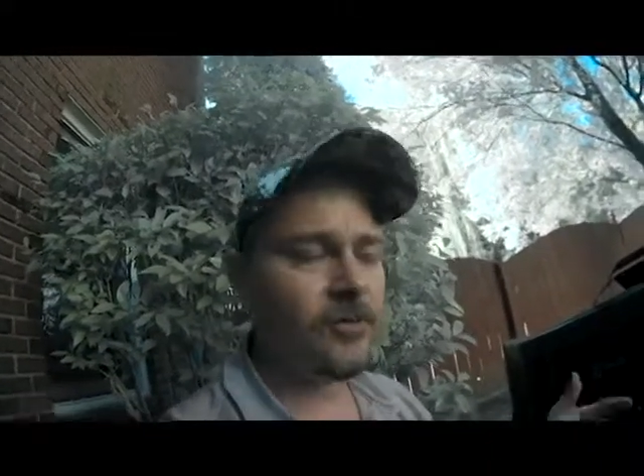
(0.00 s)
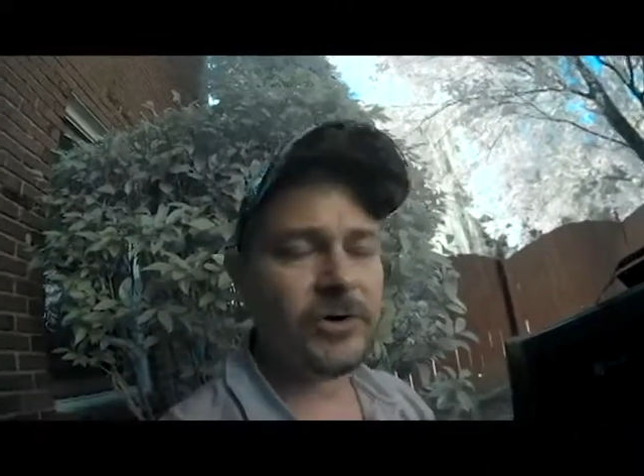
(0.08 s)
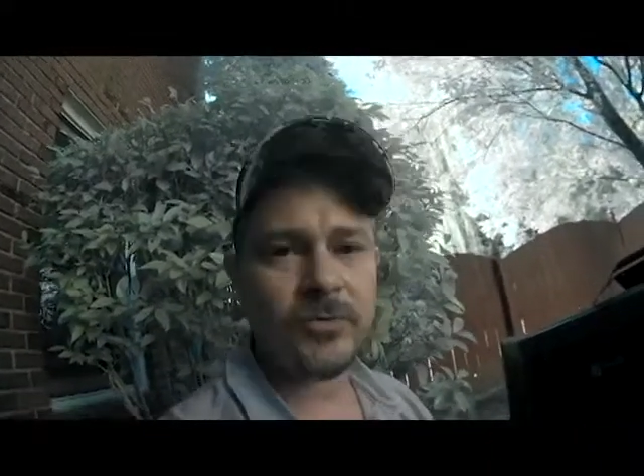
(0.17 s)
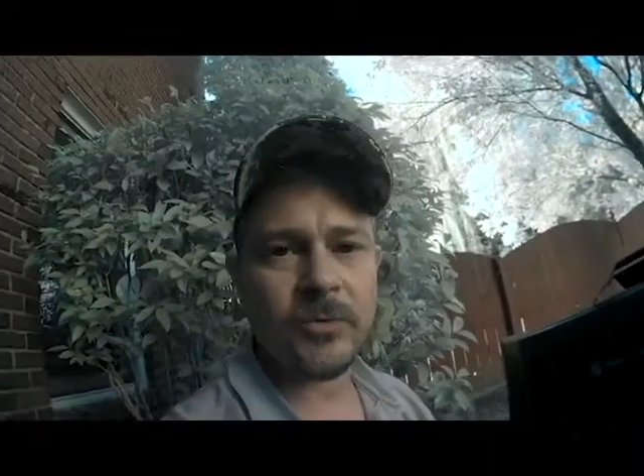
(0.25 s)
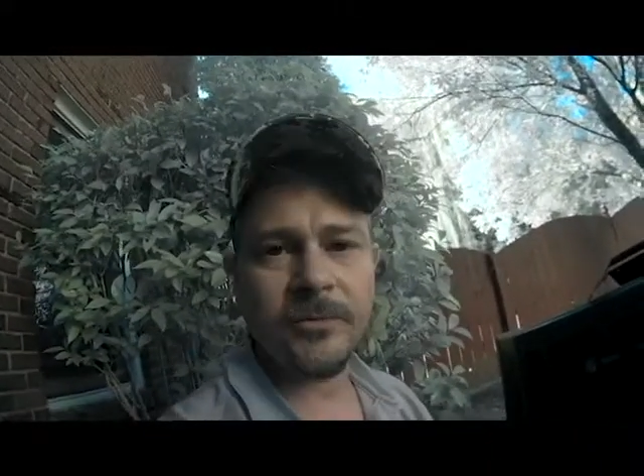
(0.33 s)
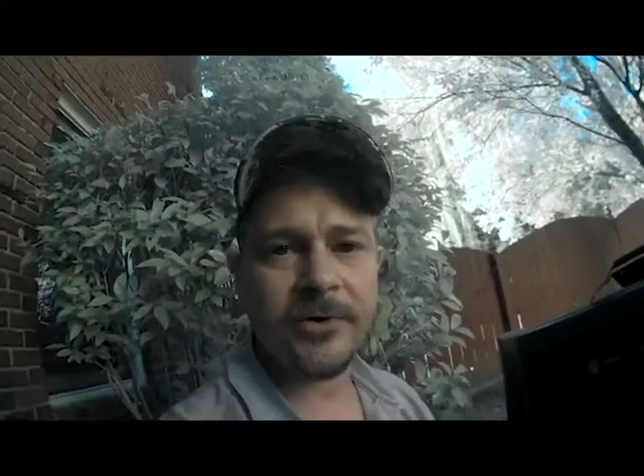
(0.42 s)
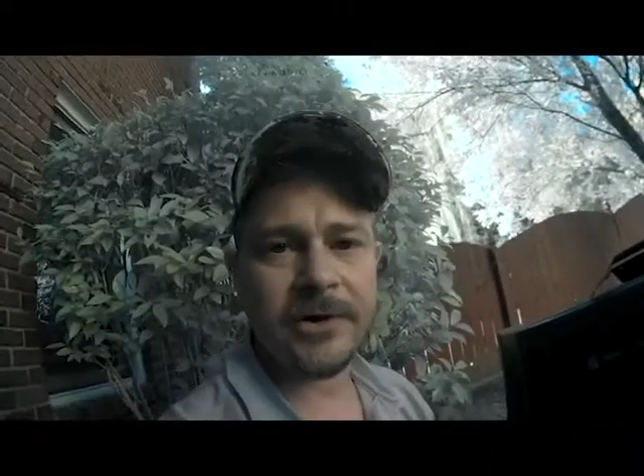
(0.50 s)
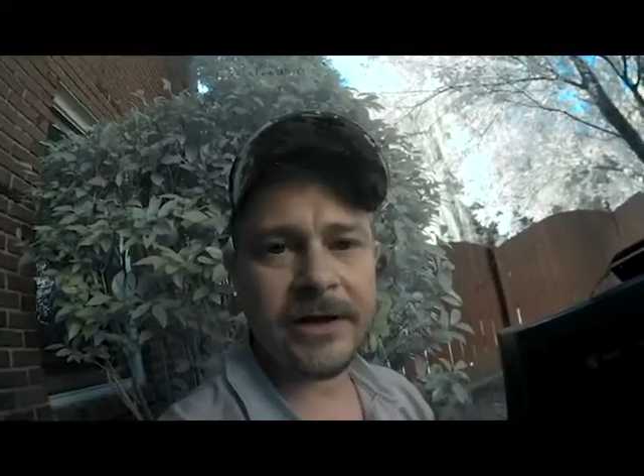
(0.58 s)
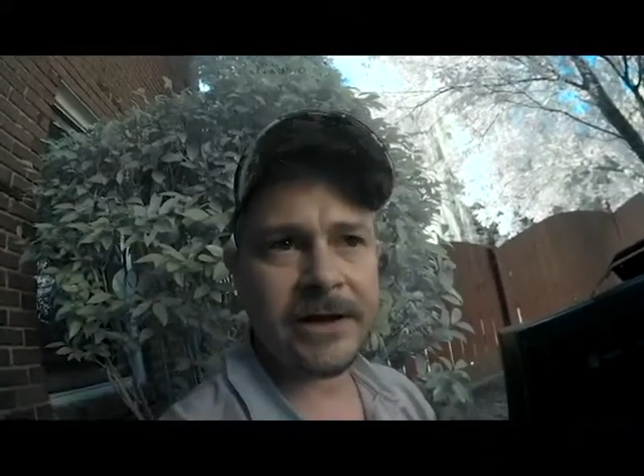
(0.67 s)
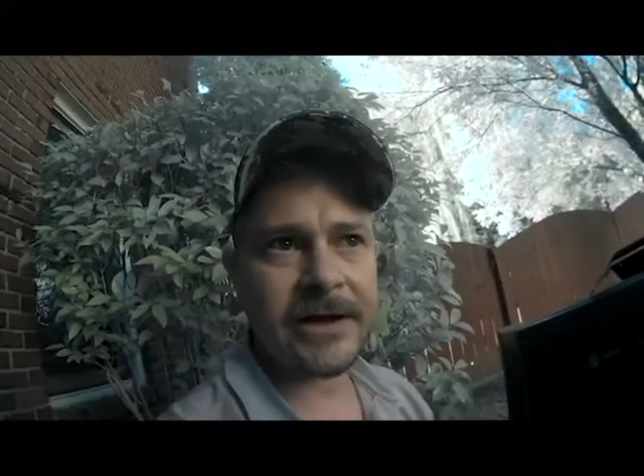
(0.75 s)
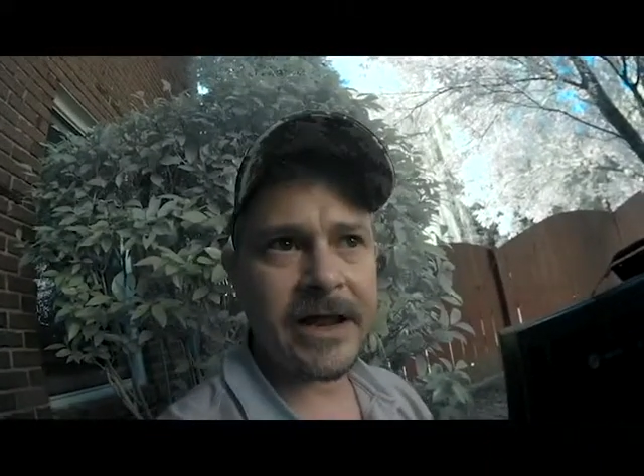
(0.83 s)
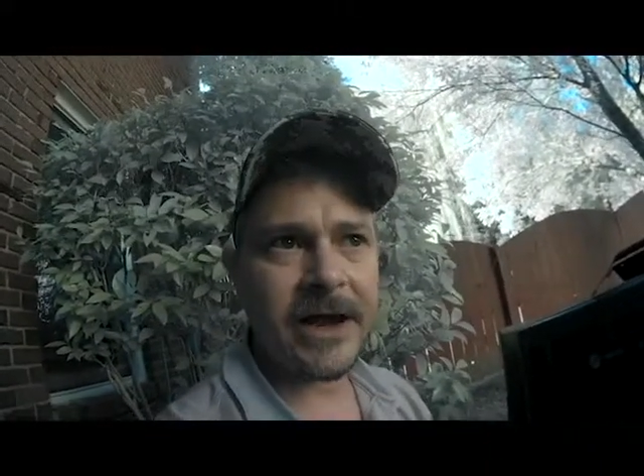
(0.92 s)
which we're putting
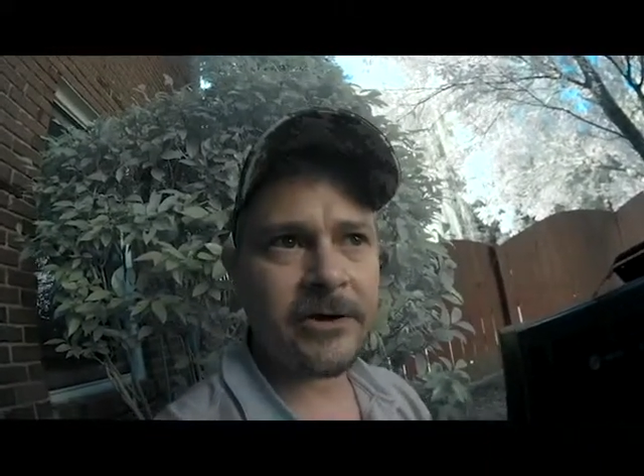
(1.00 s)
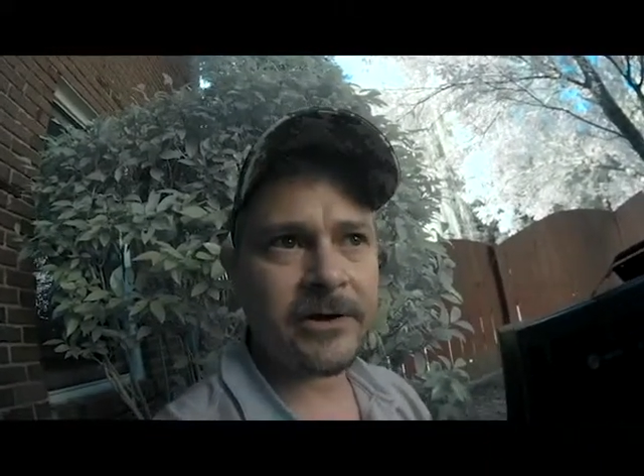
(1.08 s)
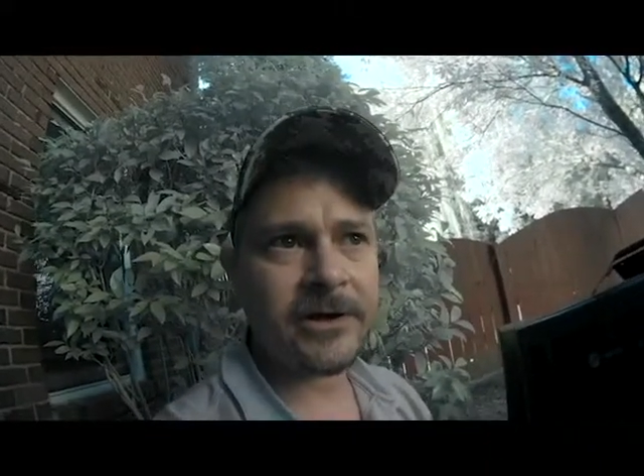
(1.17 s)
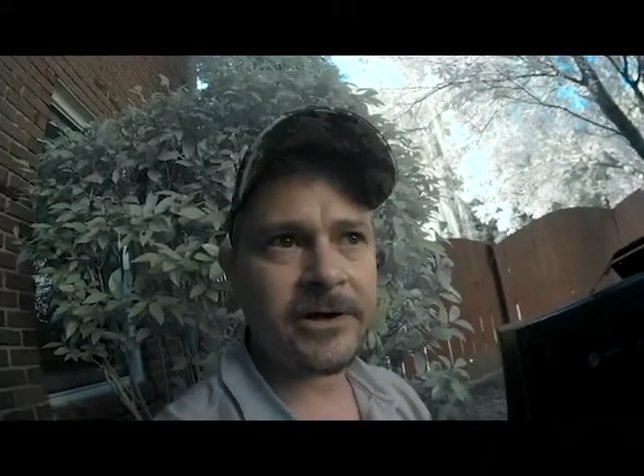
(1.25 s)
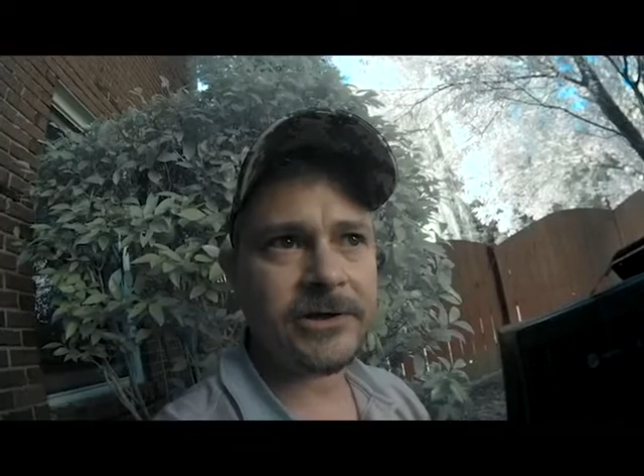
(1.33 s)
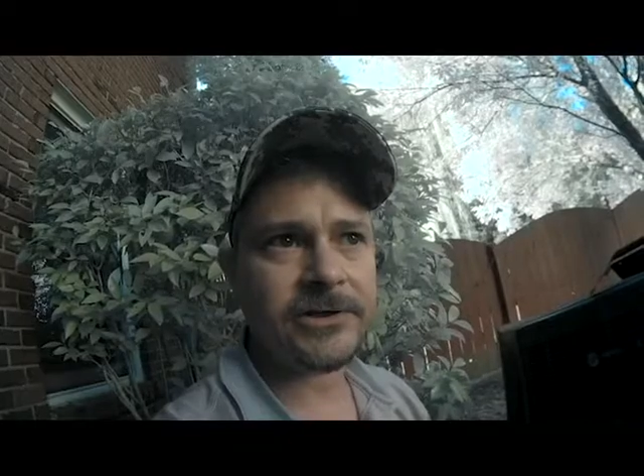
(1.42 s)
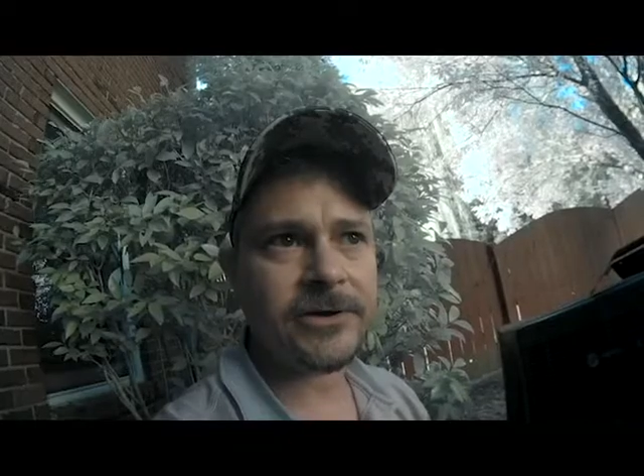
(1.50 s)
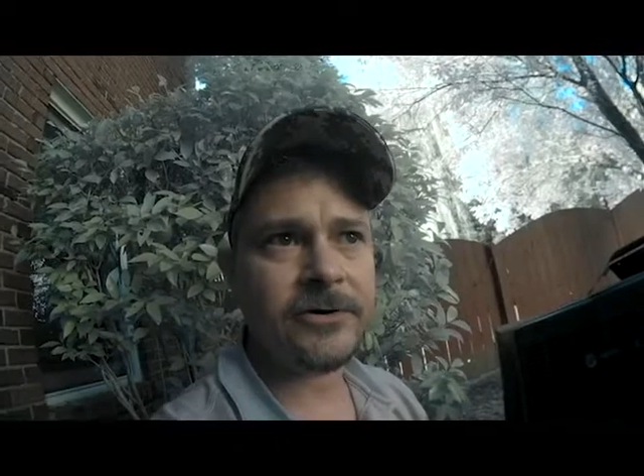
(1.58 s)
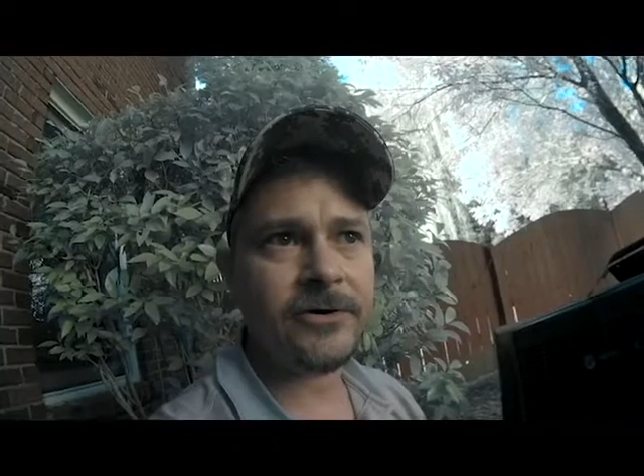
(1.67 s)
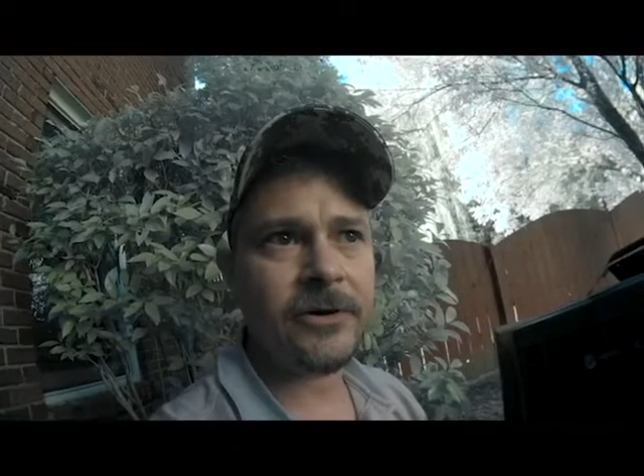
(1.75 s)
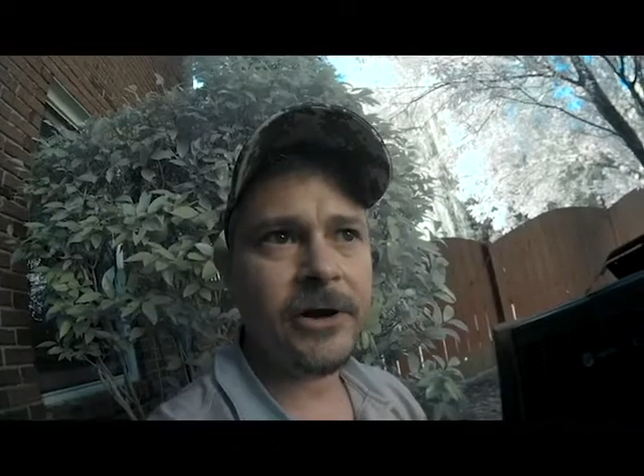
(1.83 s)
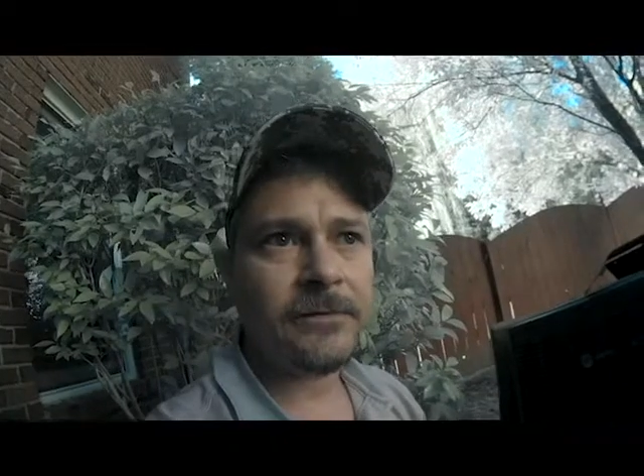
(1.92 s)
in an air conditioner,